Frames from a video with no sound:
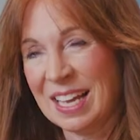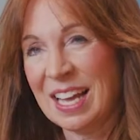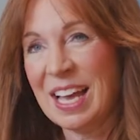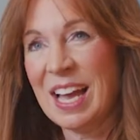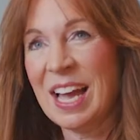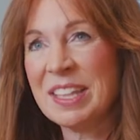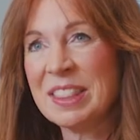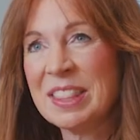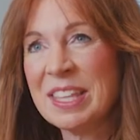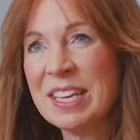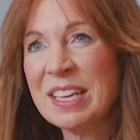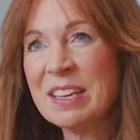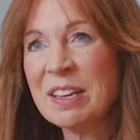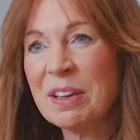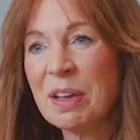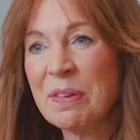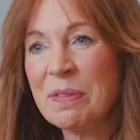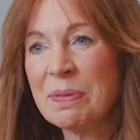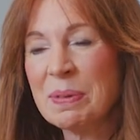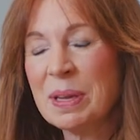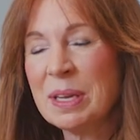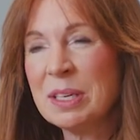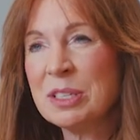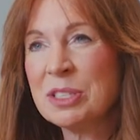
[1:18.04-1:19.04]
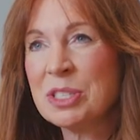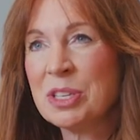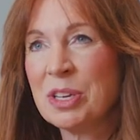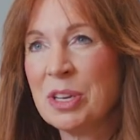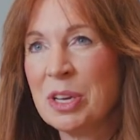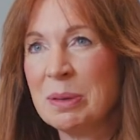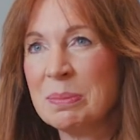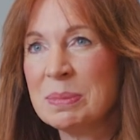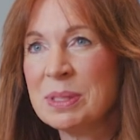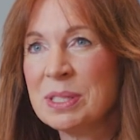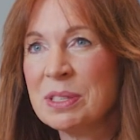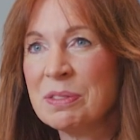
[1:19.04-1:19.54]
I think in
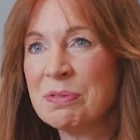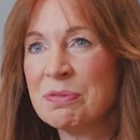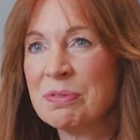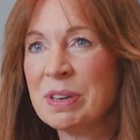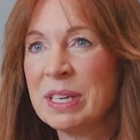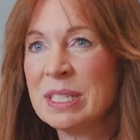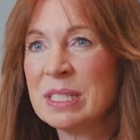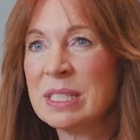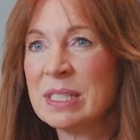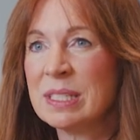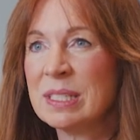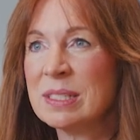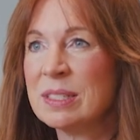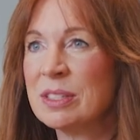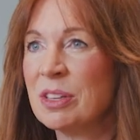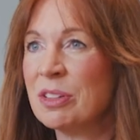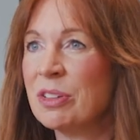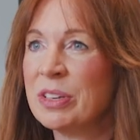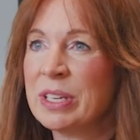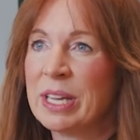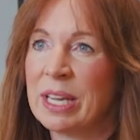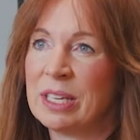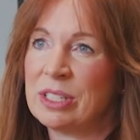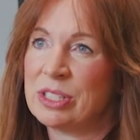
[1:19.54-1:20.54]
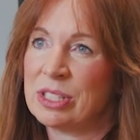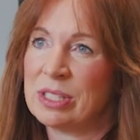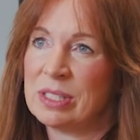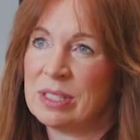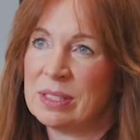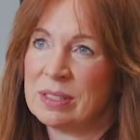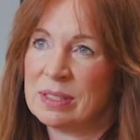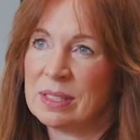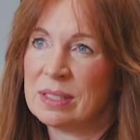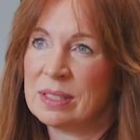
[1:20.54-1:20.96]
terms of renters, the location is